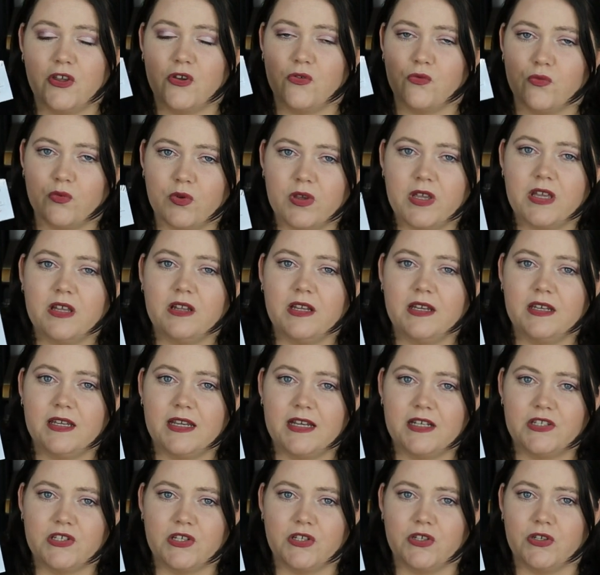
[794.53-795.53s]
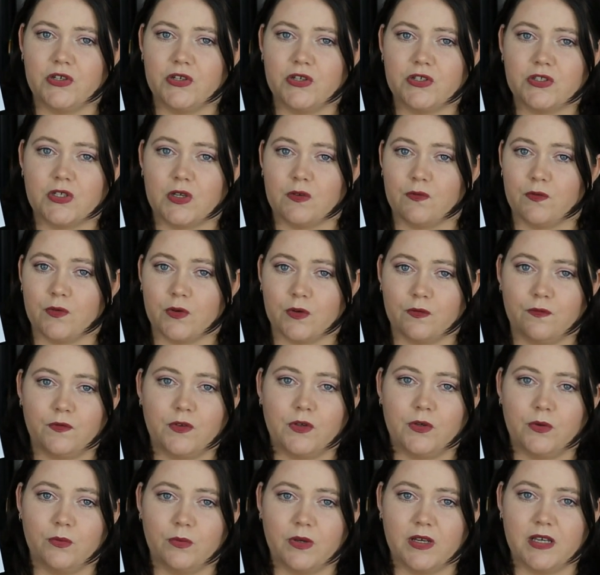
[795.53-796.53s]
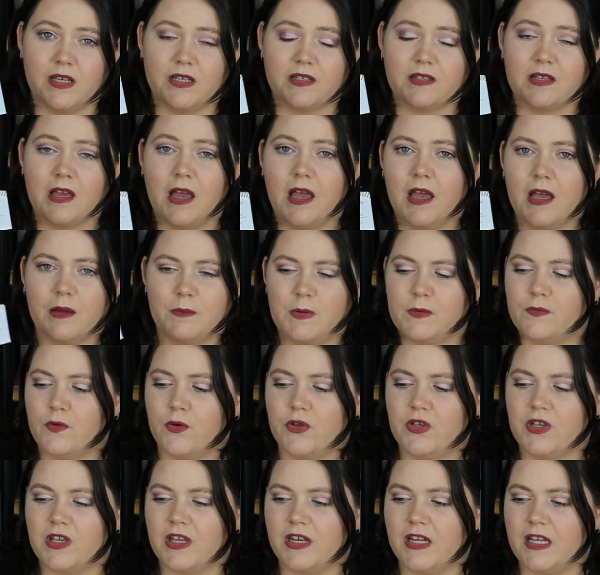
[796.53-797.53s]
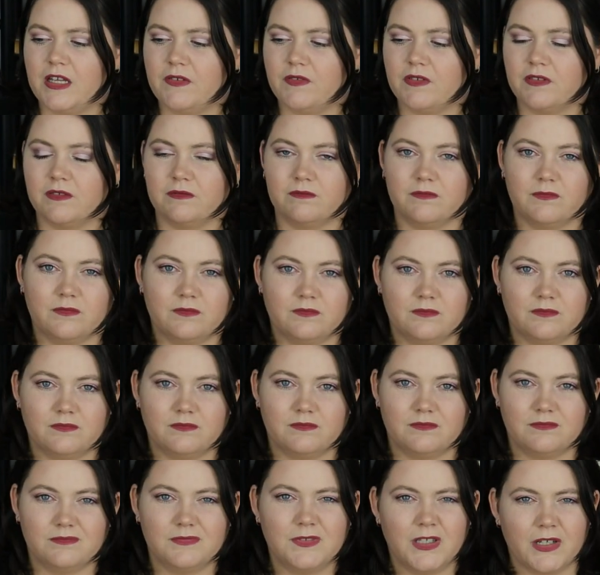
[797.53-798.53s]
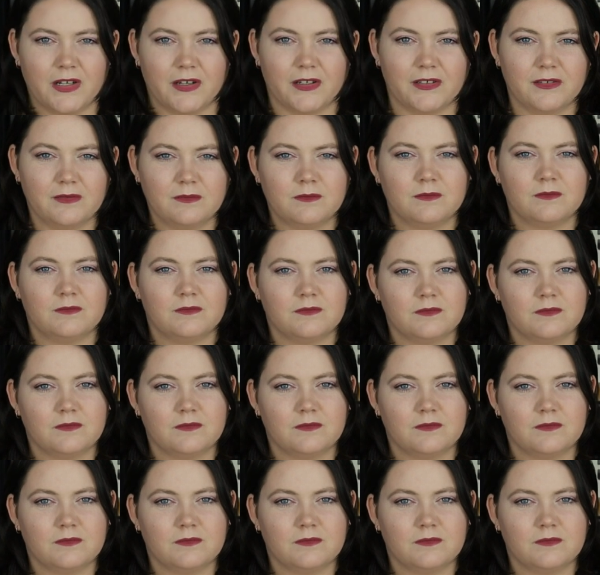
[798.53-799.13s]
you really need to use it for a few weeks before you can even, you know,